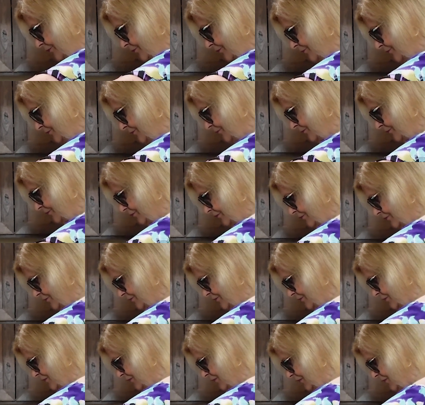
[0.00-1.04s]
Yeah, really, why
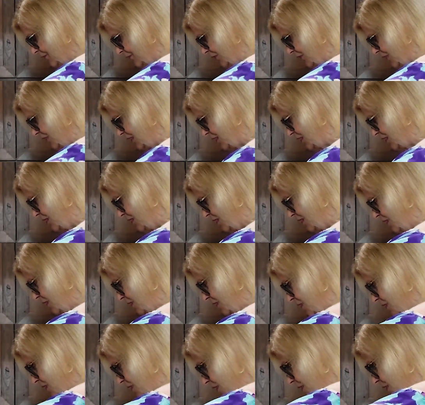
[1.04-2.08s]
not?
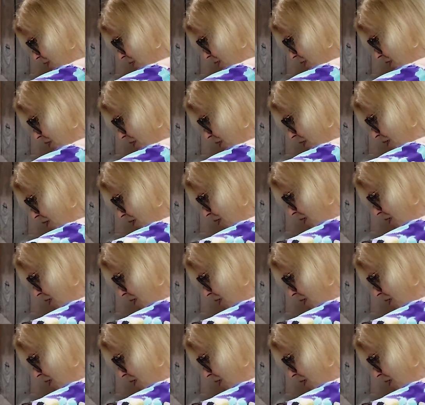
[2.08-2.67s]
Give it a try.